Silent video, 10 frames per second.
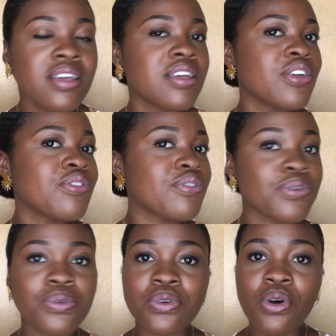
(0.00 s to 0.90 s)
If
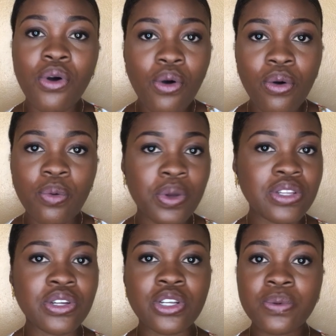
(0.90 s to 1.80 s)
you go out
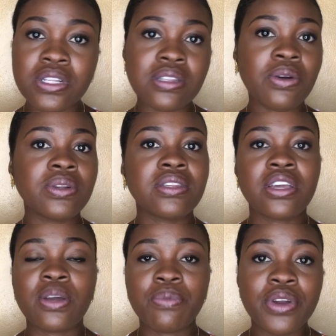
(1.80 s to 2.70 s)
with your twist out
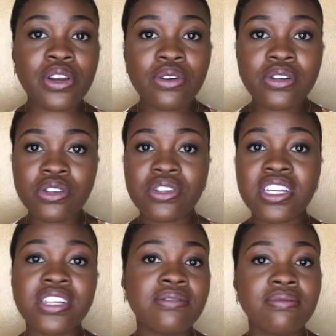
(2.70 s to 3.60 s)
and your braid out,
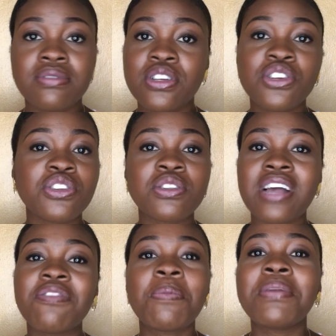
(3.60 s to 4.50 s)
you just
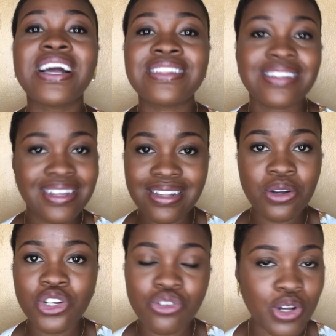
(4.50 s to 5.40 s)
have a plan say it go
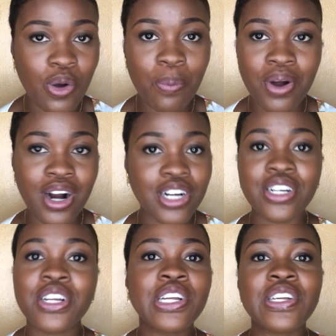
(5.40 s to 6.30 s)
shrink up or
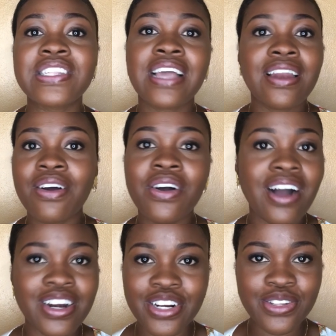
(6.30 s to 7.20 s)
your style go
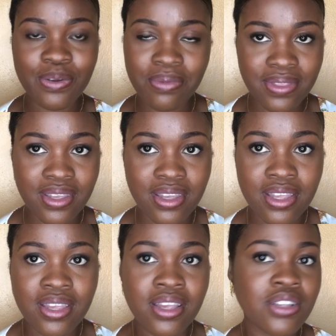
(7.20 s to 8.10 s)
gone or something.
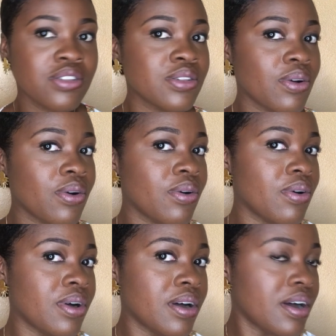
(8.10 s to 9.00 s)

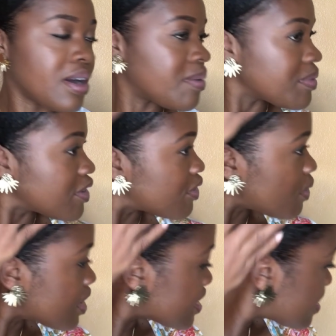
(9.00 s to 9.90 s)
So if you wanna